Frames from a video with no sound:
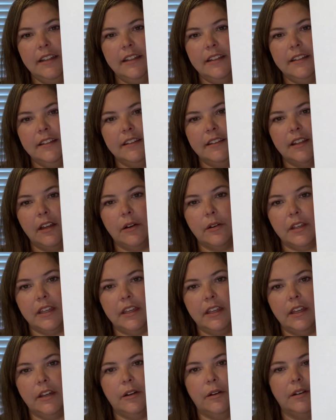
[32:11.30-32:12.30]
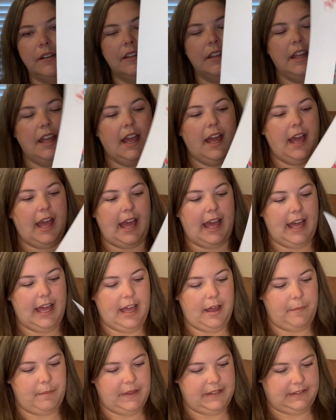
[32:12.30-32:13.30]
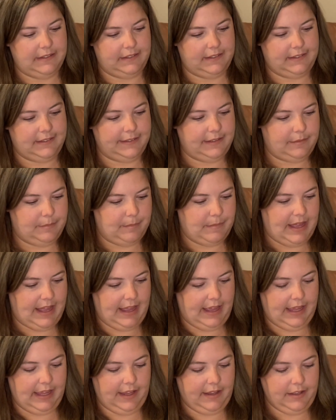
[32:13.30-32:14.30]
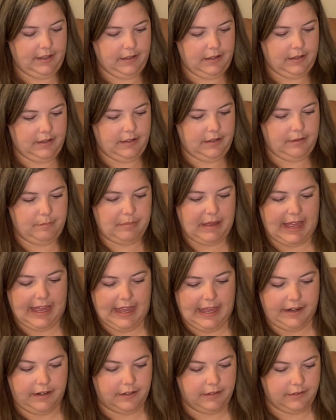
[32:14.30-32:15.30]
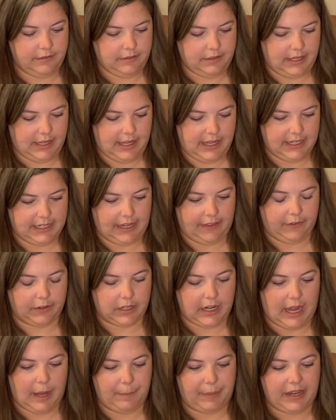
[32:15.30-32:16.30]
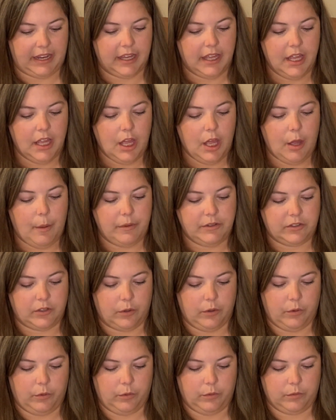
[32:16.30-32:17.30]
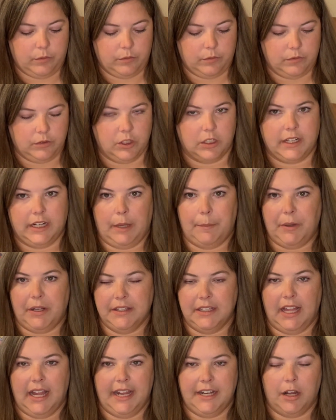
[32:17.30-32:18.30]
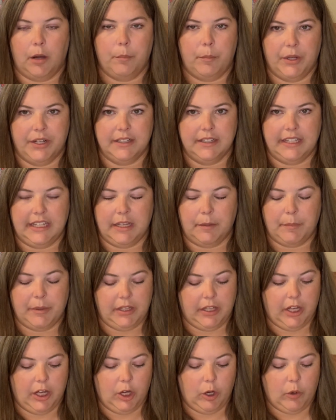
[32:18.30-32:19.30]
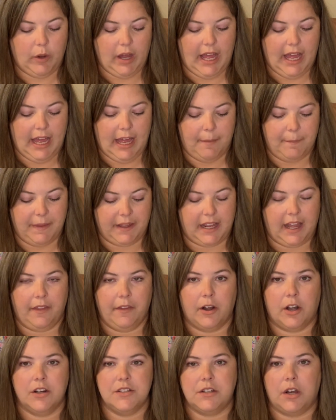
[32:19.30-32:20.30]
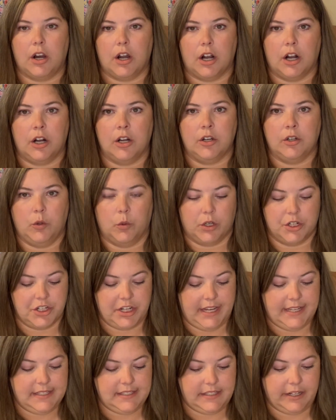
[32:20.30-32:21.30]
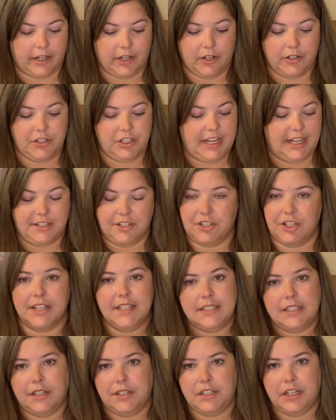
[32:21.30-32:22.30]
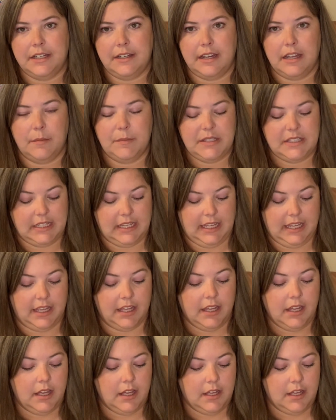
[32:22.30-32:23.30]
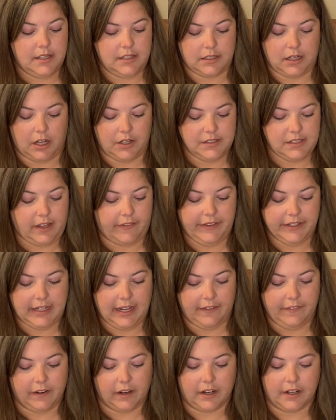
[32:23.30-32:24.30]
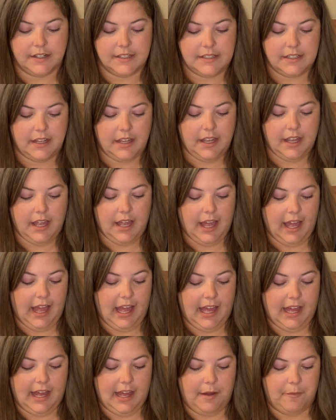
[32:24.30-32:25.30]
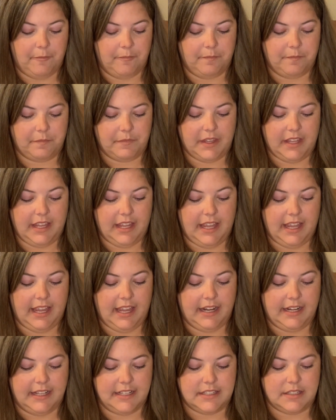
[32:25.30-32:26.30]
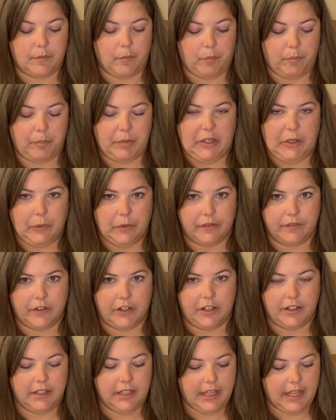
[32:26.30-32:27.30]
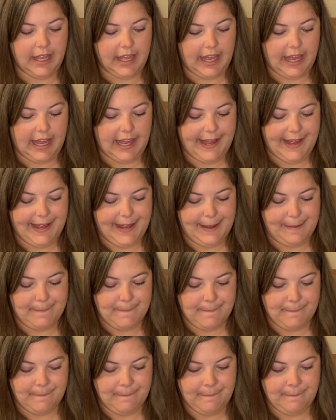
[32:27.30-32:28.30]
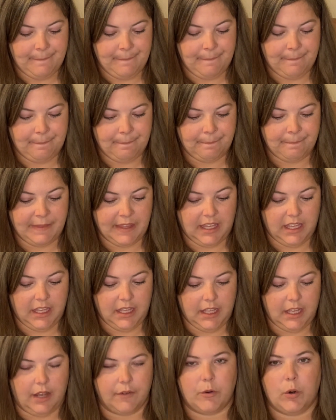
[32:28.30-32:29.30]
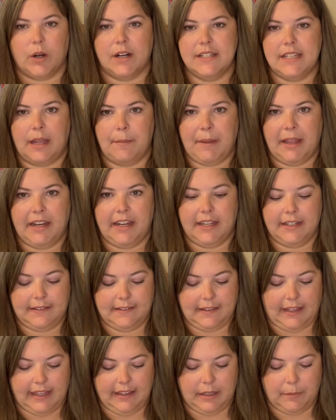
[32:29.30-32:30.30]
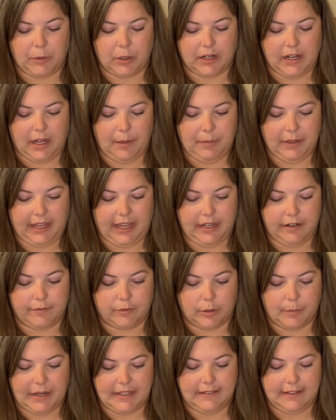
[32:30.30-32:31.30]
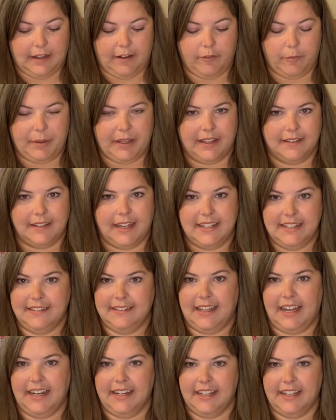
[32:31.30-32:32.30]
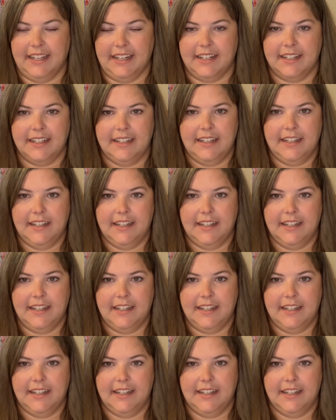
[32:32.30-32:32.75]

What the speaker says: This is my bad color copy, so look it up online. I'll put a link below. The colors are gorgeous. It's just stitched in DMC, all solid colors, and it's beautiful. Of course, I made it slightly more complicated for myself because I decided